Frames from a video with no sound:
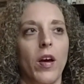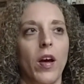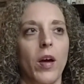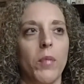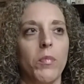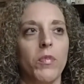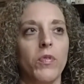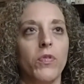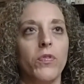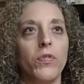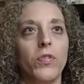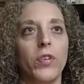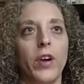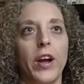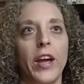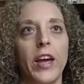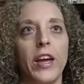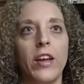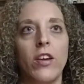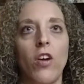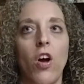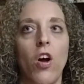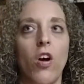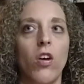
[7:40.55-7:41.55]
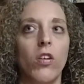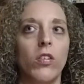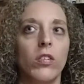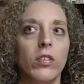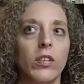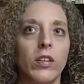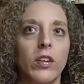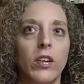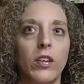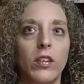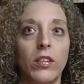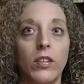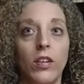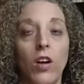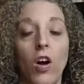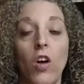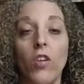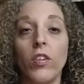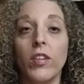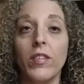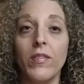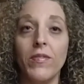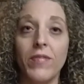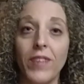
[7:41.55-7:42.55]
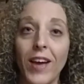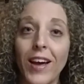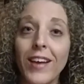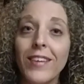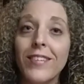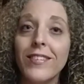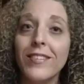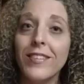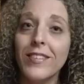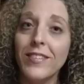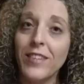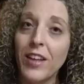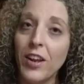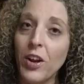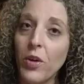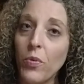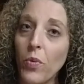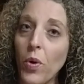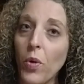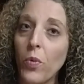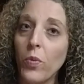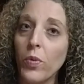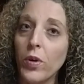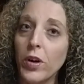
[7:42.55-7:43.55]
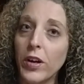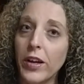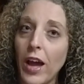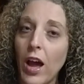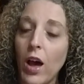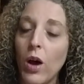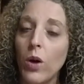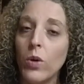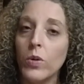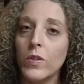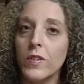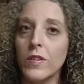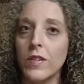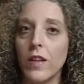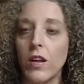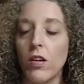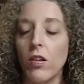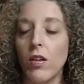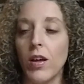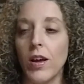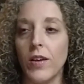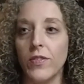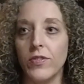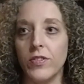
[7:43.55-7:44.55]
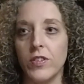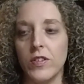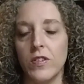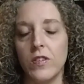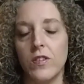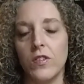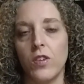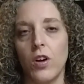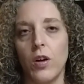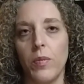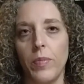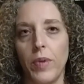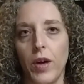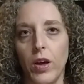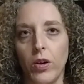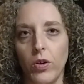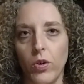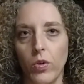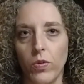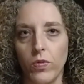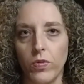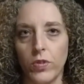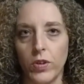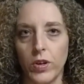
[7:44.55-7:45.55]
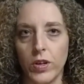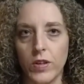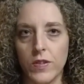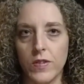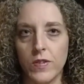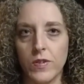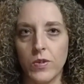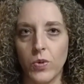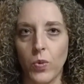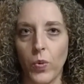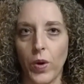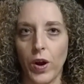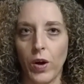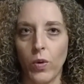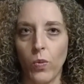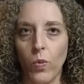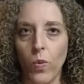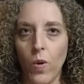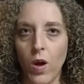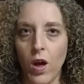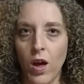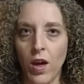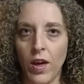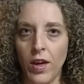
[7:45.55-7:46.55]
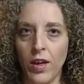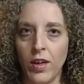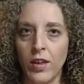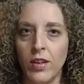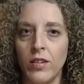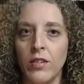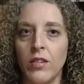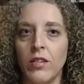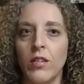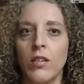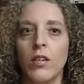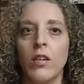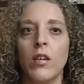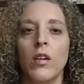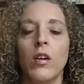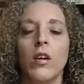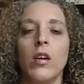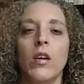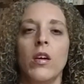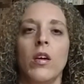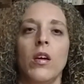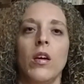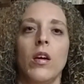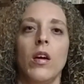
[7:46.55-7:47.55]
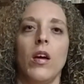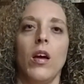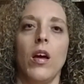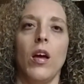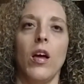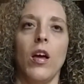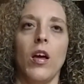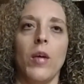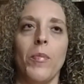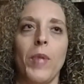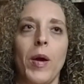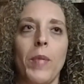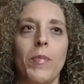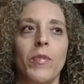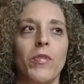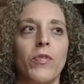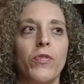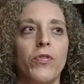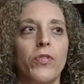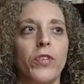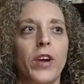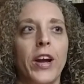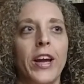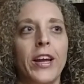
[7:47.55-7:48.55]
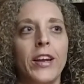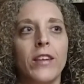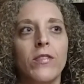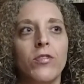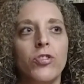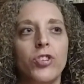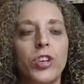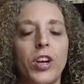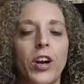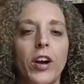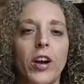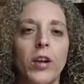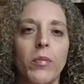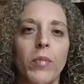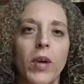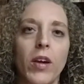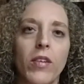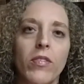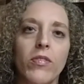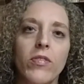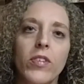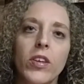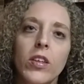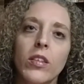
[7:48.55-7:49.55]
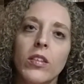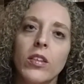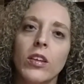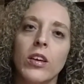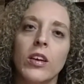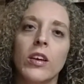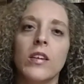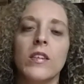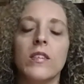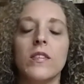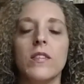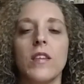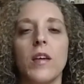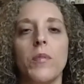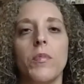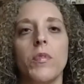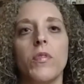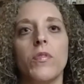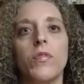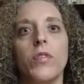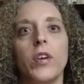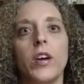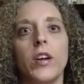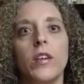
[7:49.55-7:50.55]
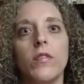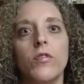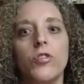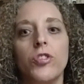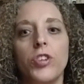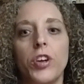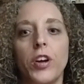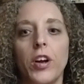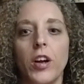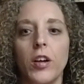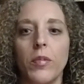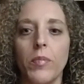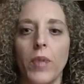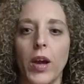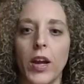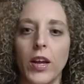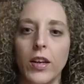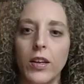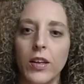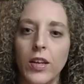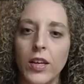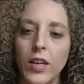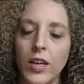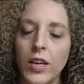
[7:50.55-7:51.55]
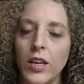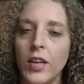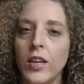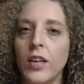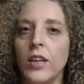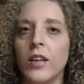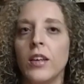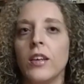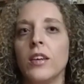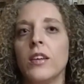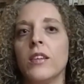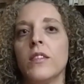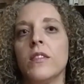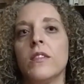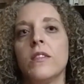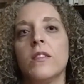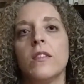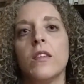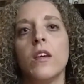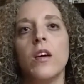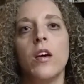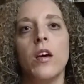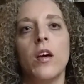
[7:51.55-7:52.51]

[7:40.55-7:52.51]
I'm afraid I'll invest and then it won't work out and then I'll have to start back over at square one. I'm afraid of sharing my feelings. I'm afraid of sharing my needs.